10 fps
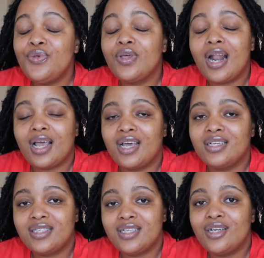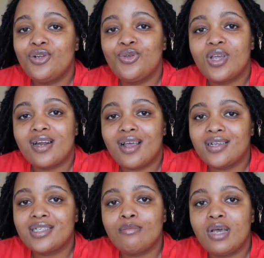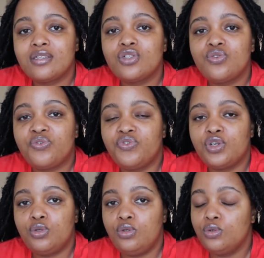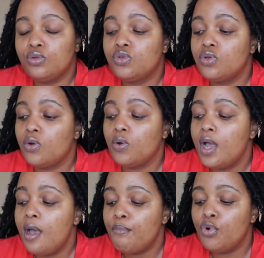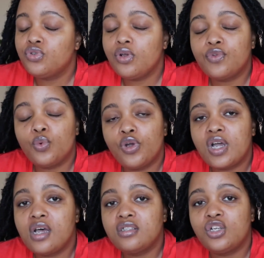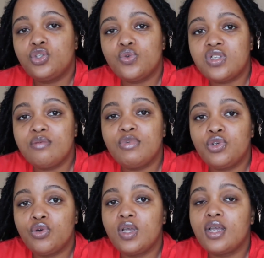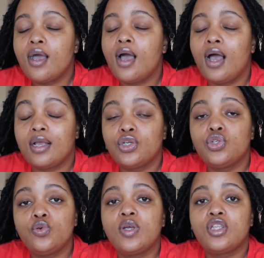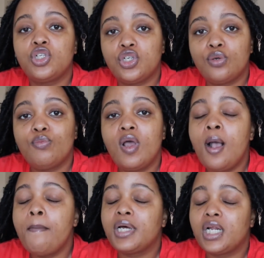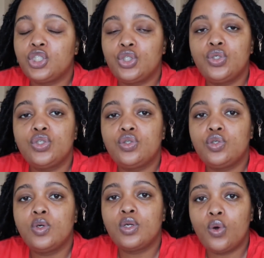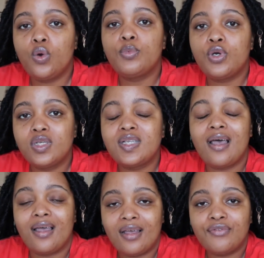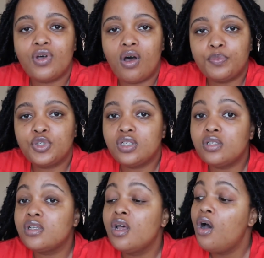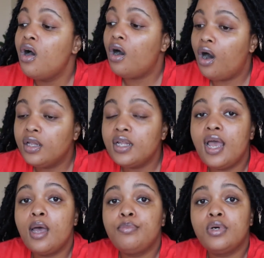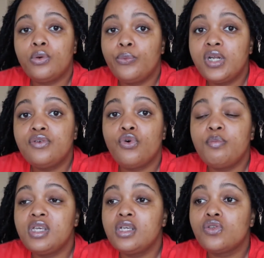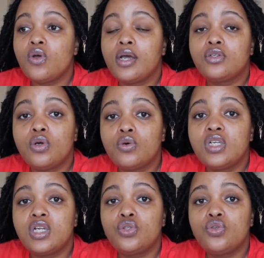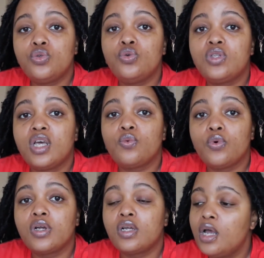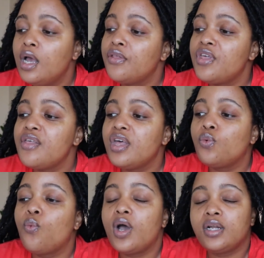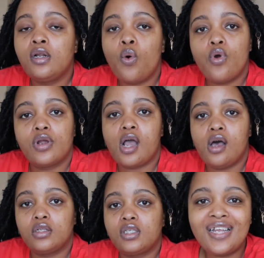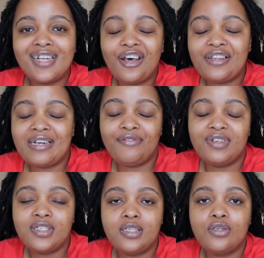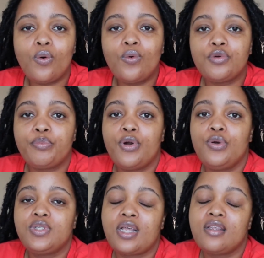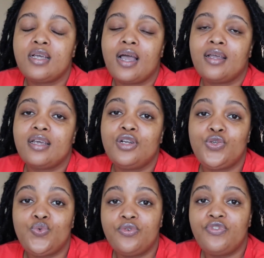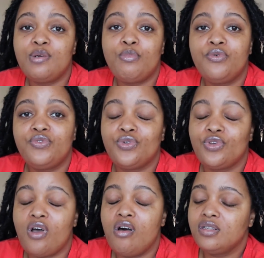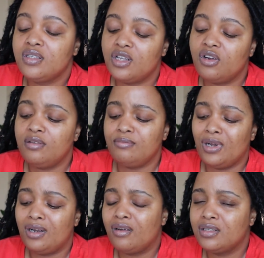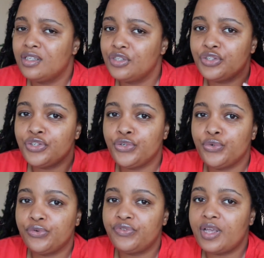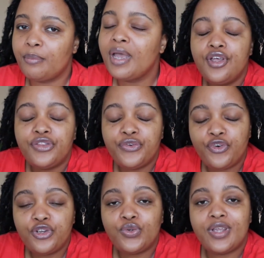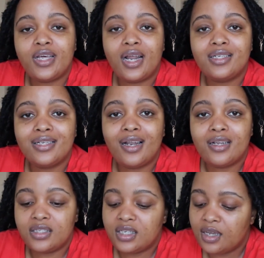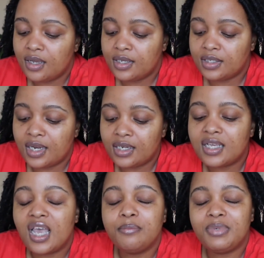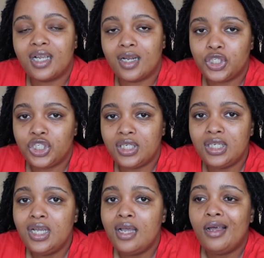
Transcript: Like I said, you can customize it to fit you. So most of the workouts that you'll see me doing, I can do at the gym, but I choose to do at home because I have the options on the app ready for me, so I don't need to do that one workout. Now that I've listed all the pros, I think I can swiftly move to the cons. They're not a lot, there's just two of them. The first one that I did list here is that it can be glitchy.